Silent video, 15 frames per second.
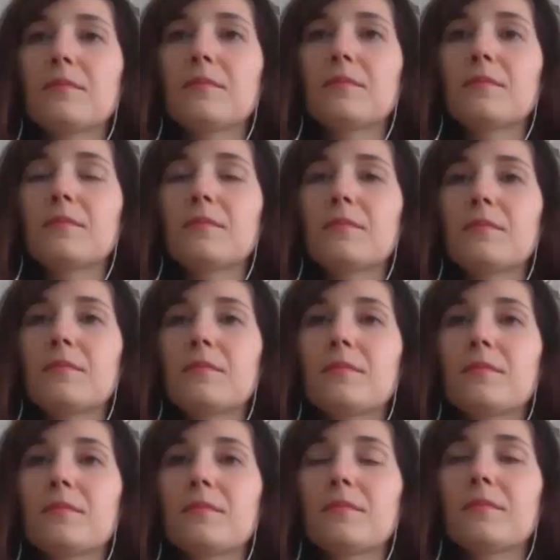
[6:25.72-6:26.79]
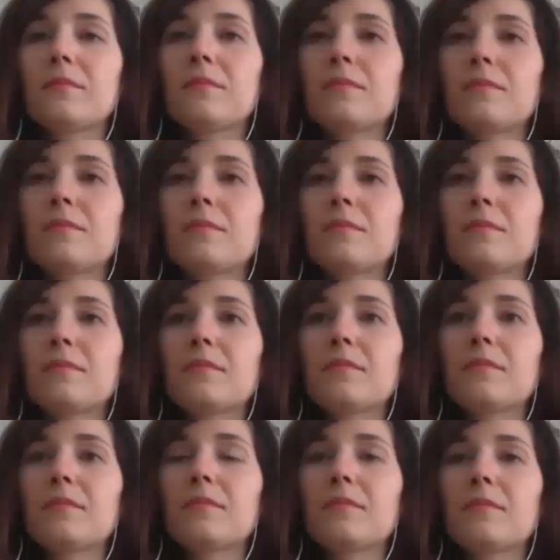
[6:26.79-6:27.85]

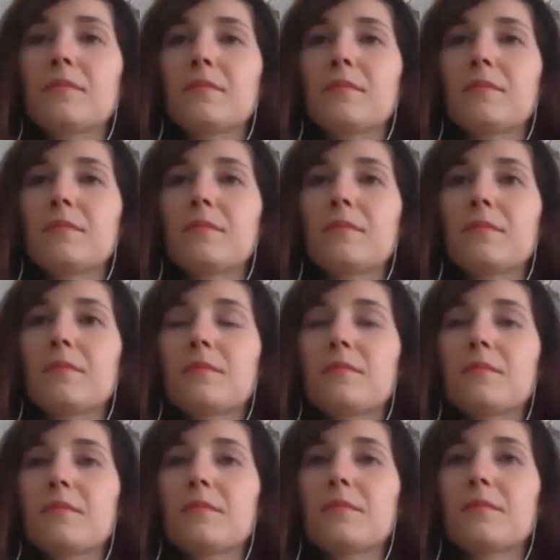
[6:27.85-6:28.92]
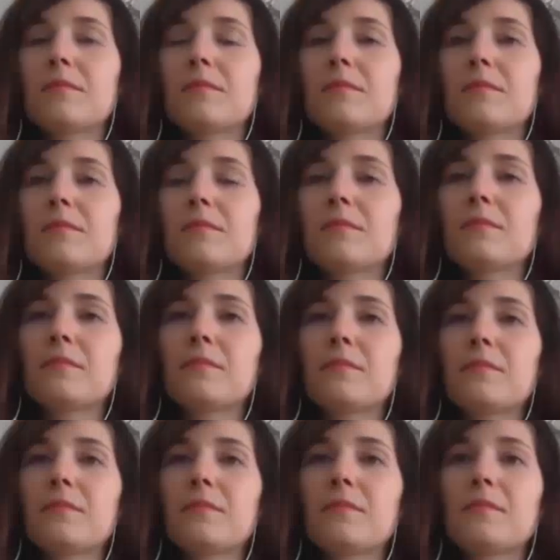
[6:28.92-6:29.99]

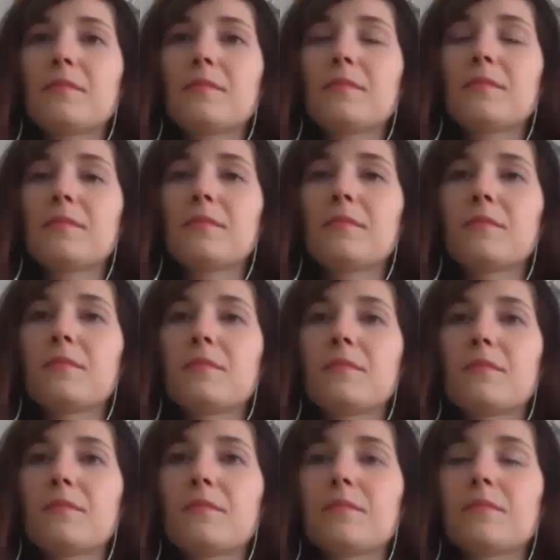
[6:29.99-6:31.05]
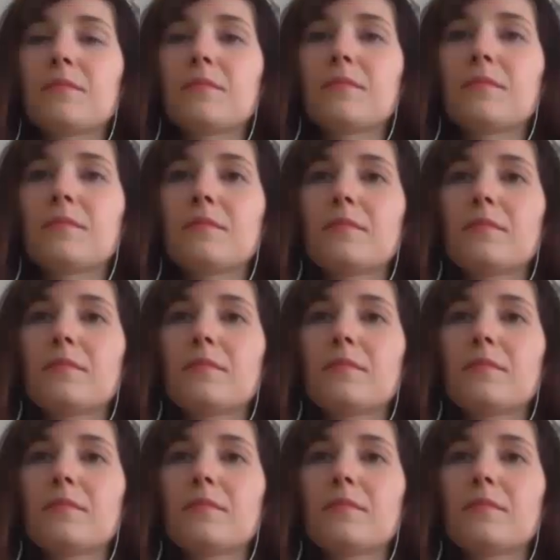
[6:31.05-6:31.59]
(not speaking)